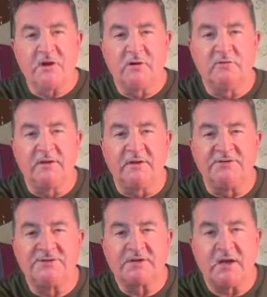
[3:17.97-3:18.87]
only and
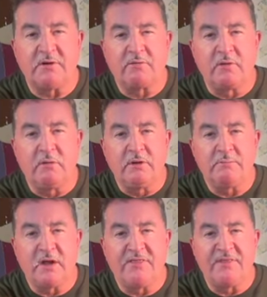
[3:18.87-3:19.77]
just kind of rolling
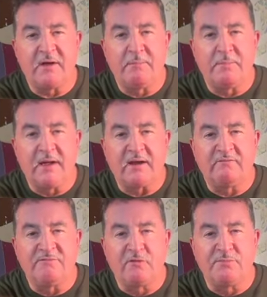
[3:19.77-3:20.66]
my thumb back
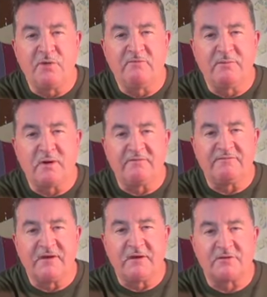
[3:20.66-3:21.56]
and forth, moving my
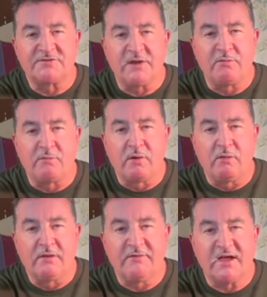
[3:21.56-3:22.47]
fingers and
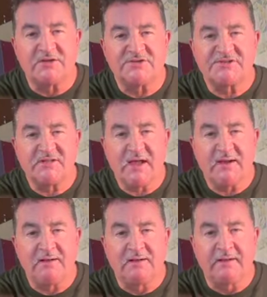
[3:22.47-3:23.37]
rolling that
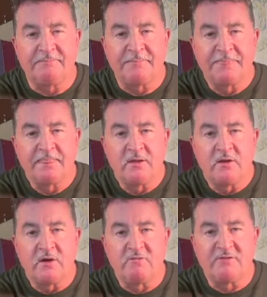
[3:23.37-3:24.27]
slightly
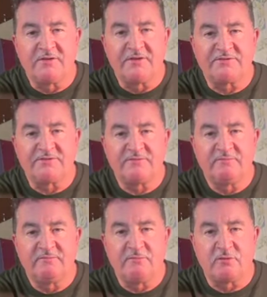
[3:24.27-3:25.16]
over this
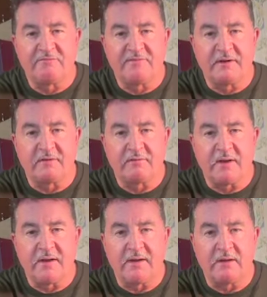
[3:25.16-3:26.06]
forefinger
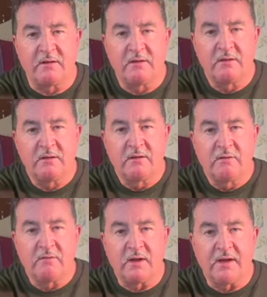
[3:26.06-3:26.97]
right here,
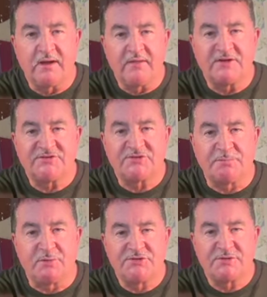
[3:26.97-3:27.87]
right? And that's just a
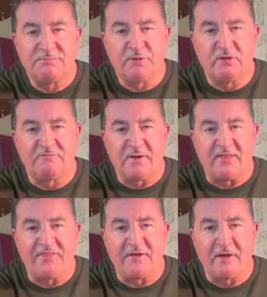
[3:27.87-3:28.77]
push and pull of my
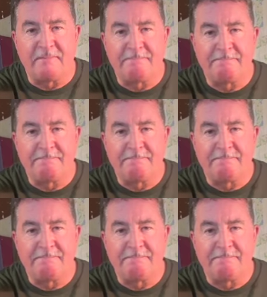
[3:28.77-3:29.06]
thumb.